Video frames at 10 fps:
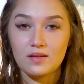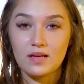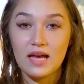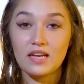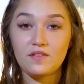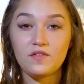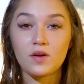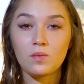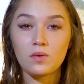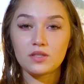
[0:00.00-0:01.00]
And if
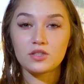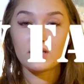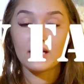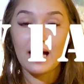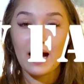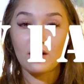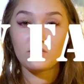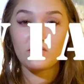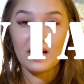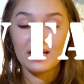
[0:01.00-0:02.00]
you're wondering how
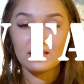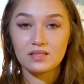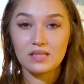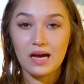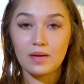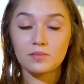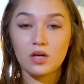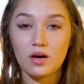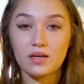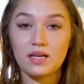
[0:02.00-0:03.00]
fast, I'm
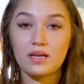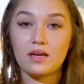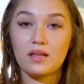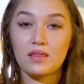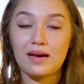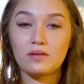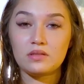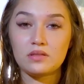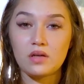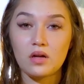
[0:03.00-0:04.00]
talking
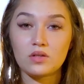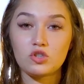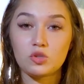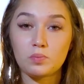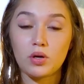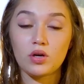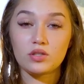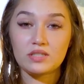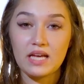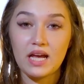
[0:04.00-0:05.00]
$1,000 per
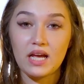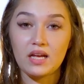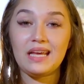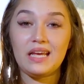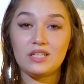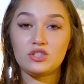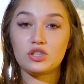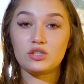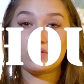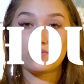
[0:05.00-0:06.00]
day in
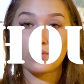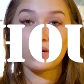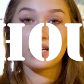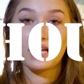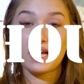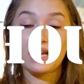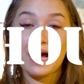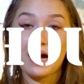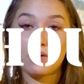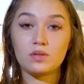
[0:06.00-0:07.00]
just 48
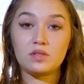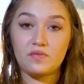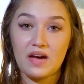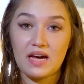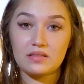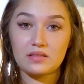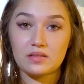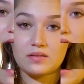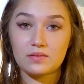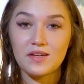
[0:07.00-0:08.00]
hours
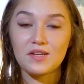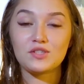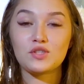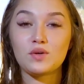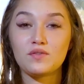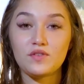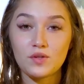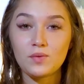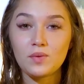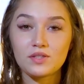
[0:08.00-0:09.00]
fast. So if
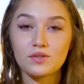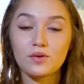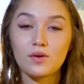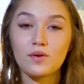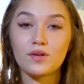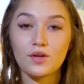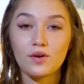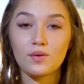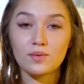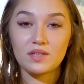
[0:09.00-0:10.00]
you want to grow your
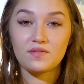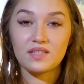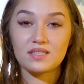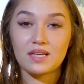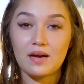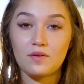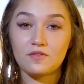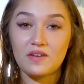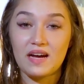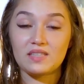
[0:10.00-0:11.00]
OnlyFans account
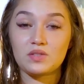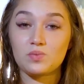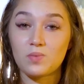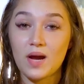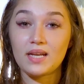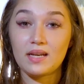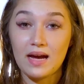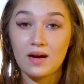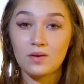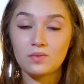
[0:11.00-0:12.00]
fast right
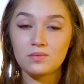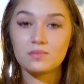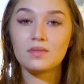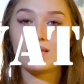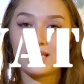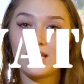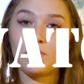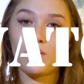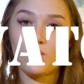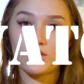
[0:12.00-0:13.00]
now, then keep
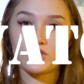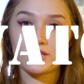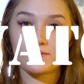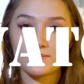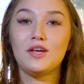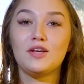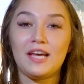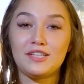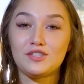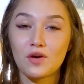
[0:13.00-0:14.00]
on watching.
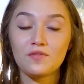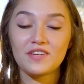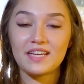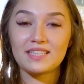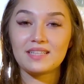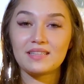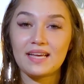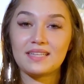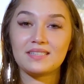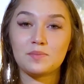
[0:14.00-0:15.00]
And don't forget to
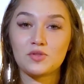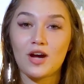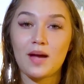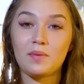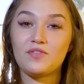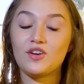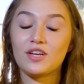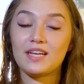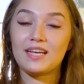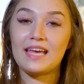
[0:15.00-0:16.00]
like and subscribe if you're
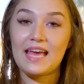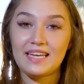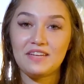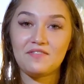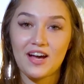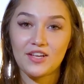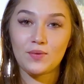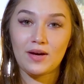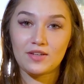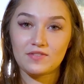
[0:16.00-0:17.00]
getting any value
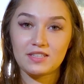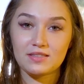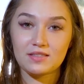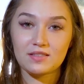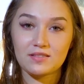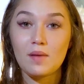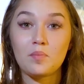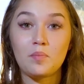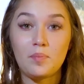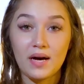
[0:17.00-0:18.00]
out of this.
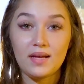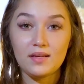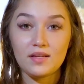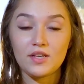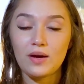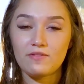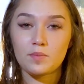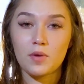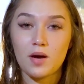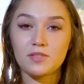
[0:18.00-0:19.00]
But you have to
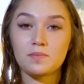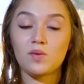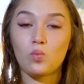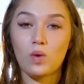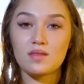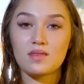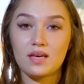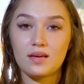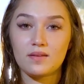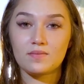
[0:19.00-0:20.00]
promise me one
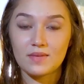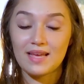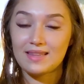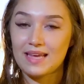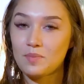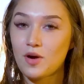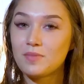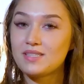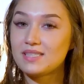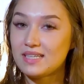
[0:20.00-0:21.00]
thing, and that
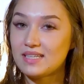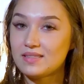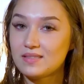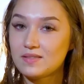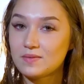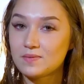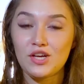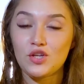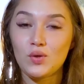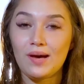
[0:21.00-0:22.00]
promise is
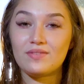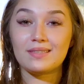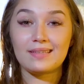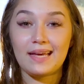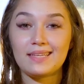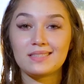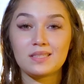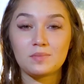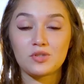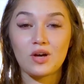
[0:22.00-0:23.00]
you have to like and
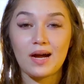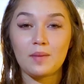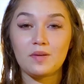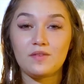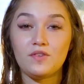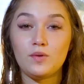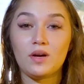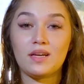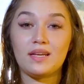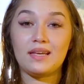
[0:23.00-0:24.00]
subscribe if you are
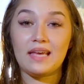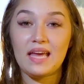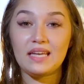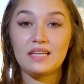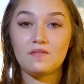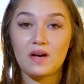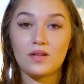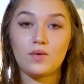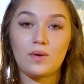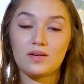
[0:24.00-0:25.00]
getting any
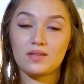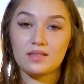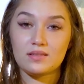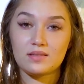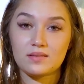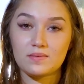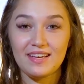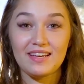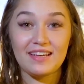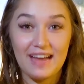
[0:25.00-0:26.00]
value out of this.
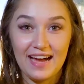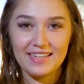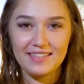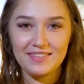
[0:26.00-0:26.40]
Got it?